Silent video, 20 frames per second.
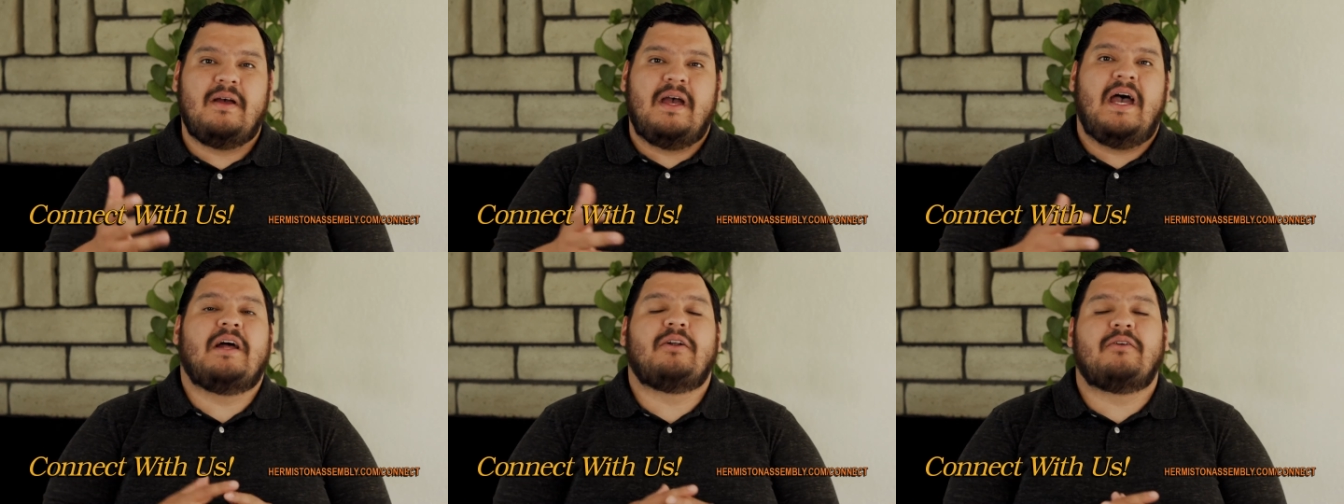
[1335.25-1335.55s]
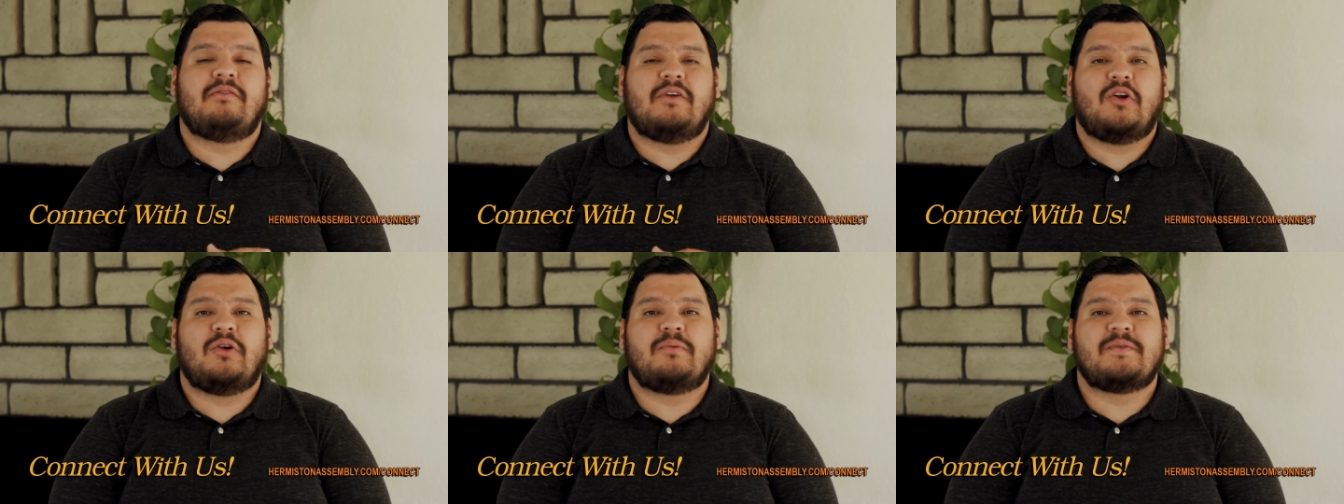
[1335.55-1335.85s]
head
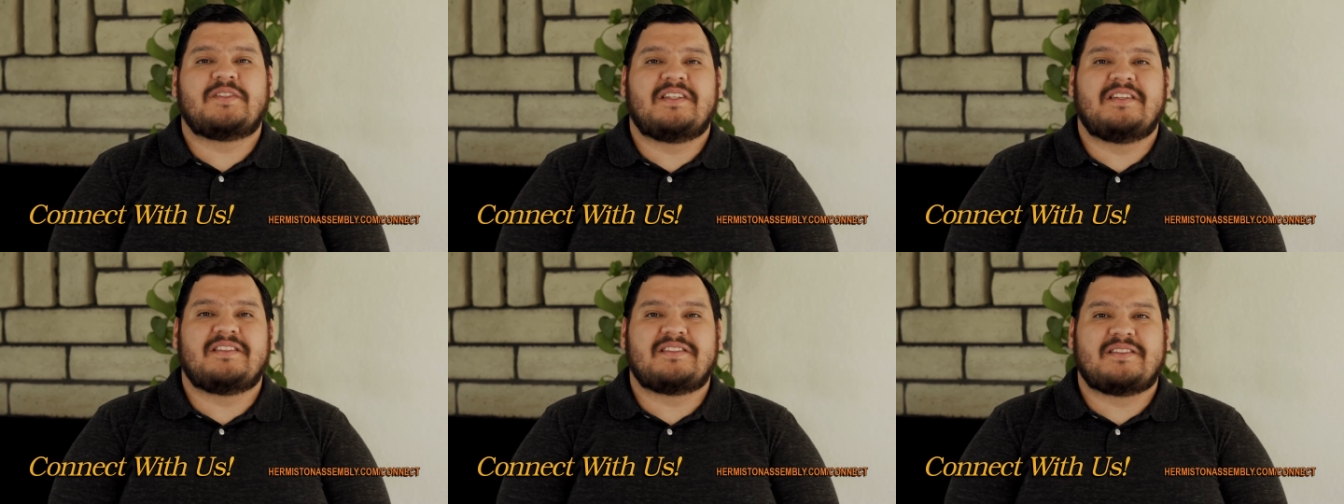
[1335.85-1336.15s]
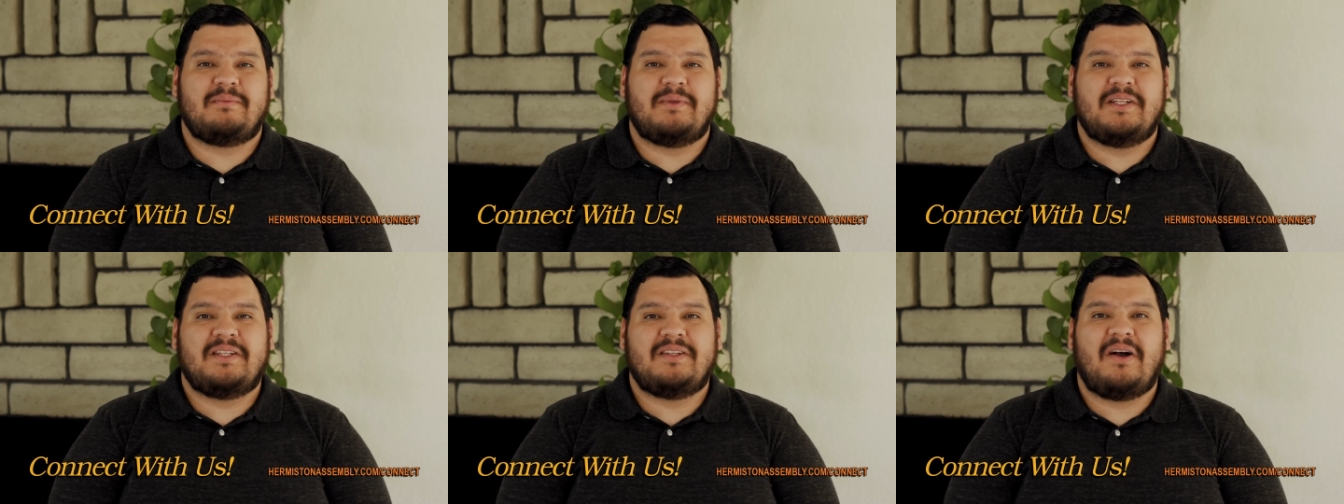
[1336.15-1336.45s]
over to
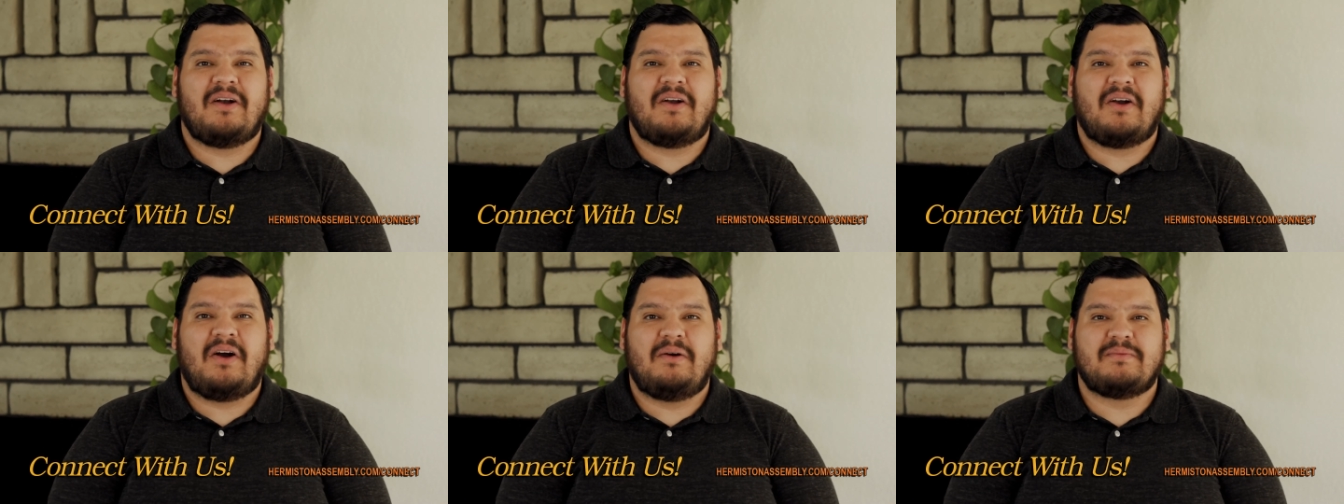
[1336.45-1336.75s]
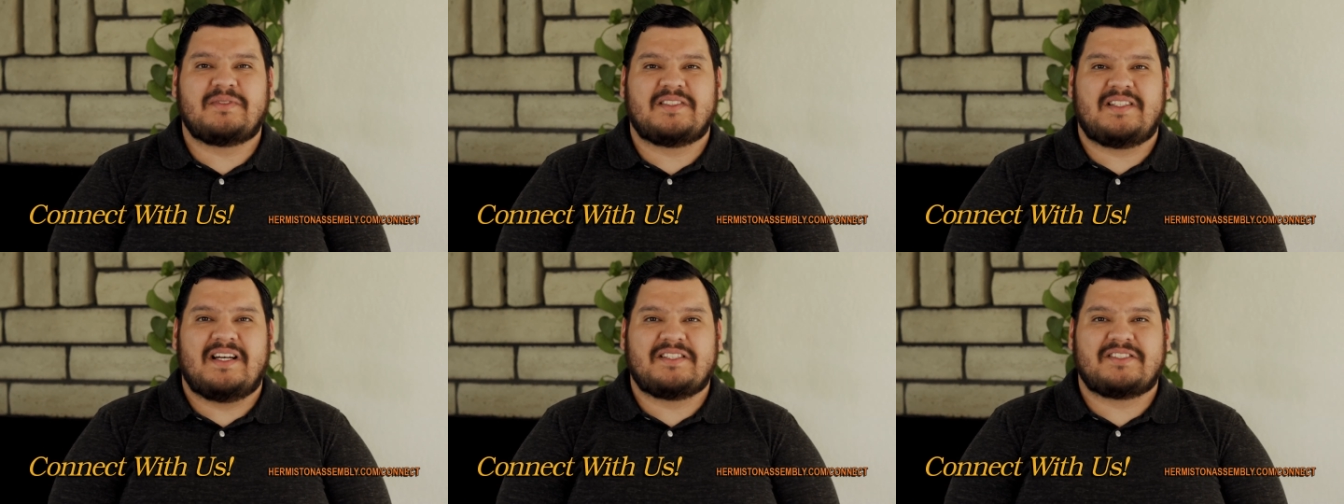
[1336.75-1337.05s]

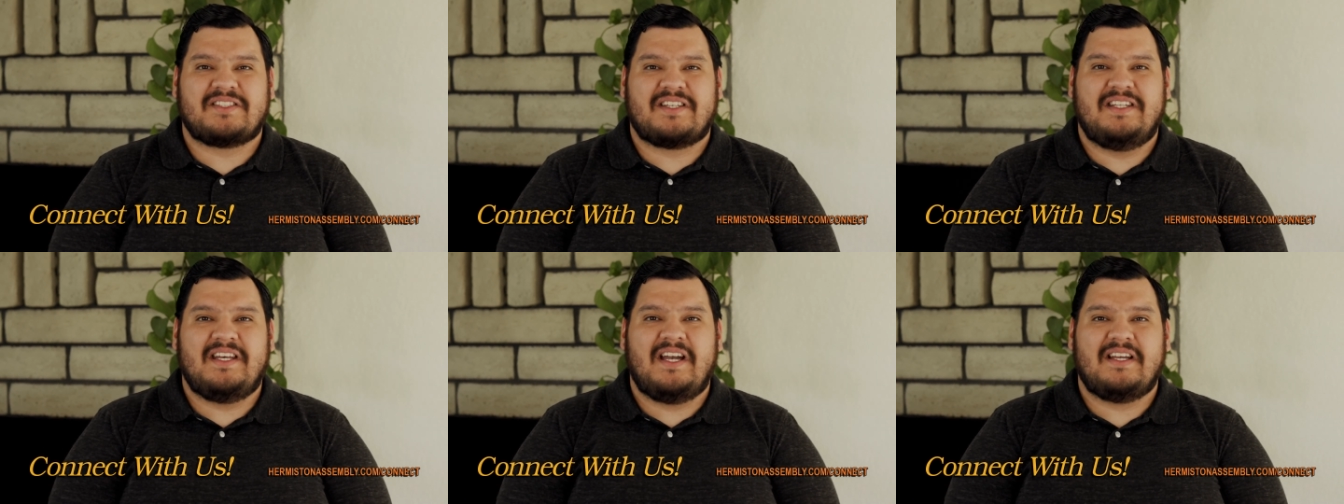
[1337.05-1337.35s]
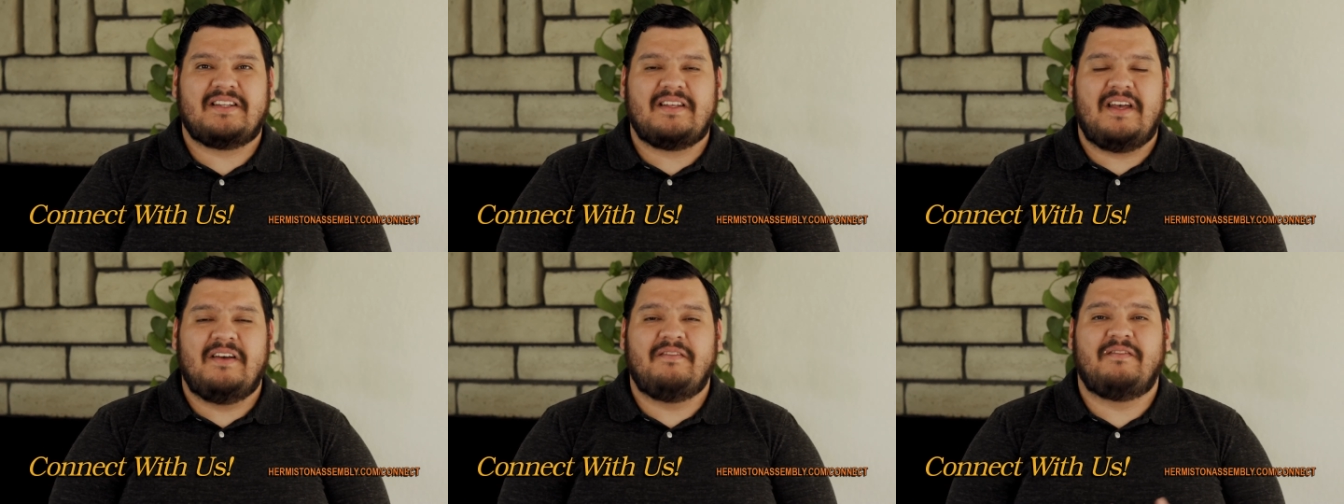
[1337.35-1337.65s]
hermistonassembly.com slash
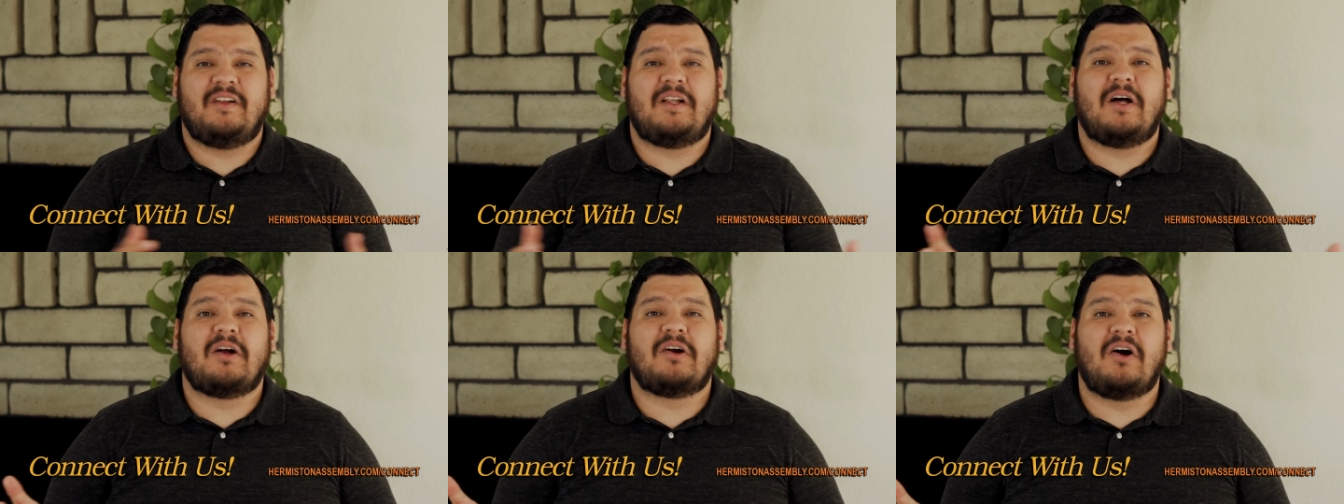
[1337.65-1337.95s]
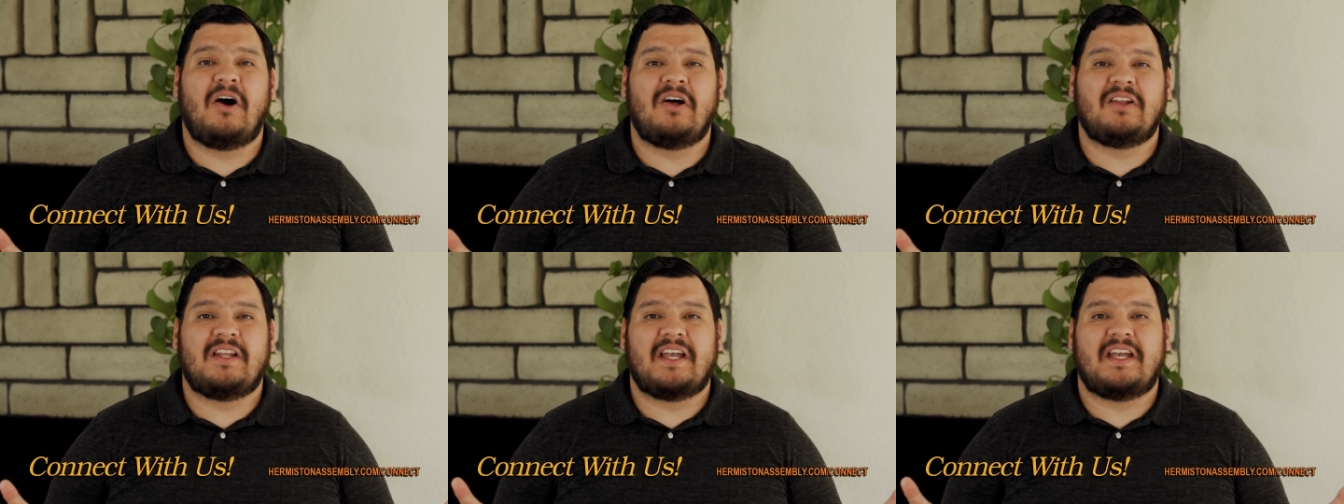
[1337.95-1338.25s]
connect and fill out
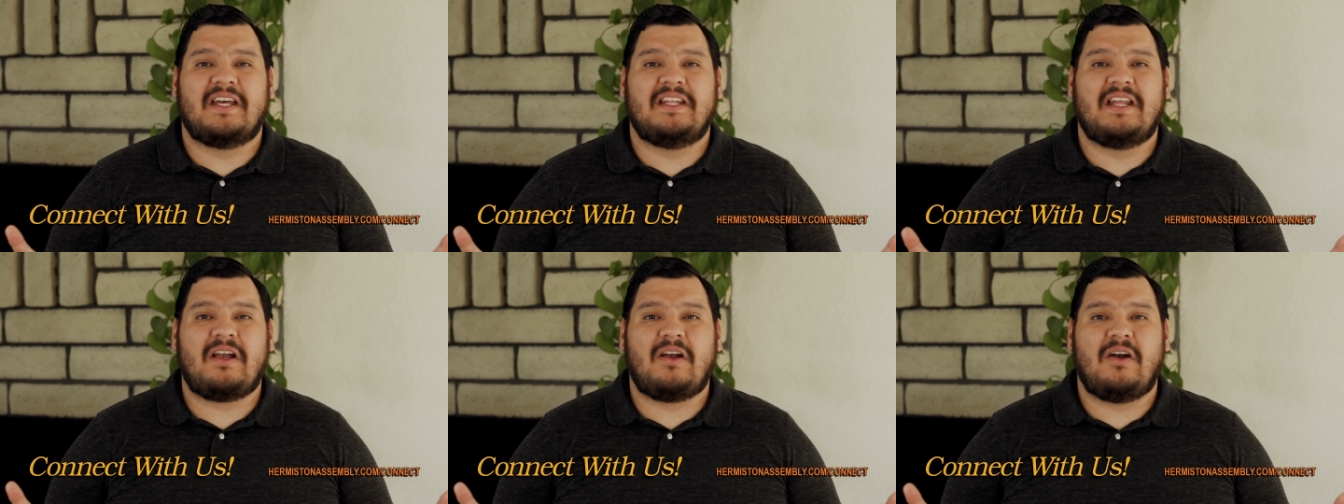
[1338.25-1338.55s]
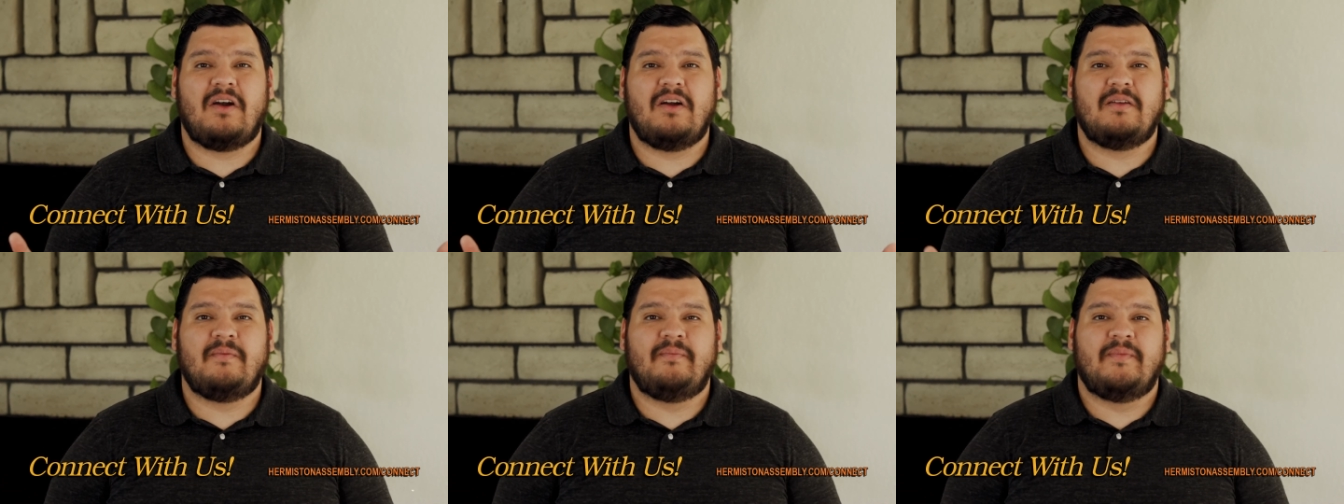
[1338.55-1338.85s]
our online connect
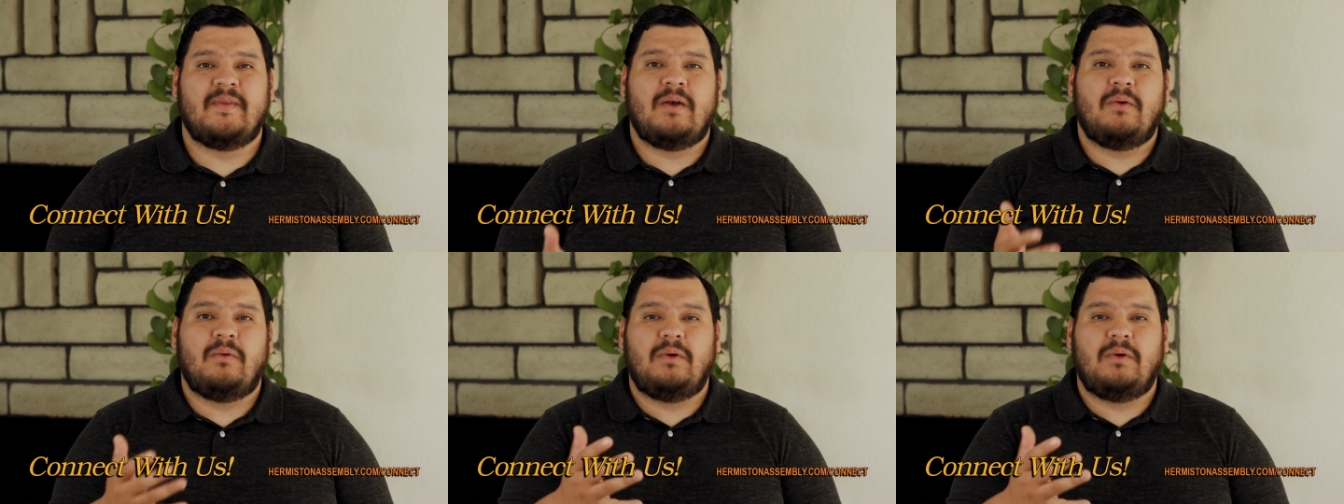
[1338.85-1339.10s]
card.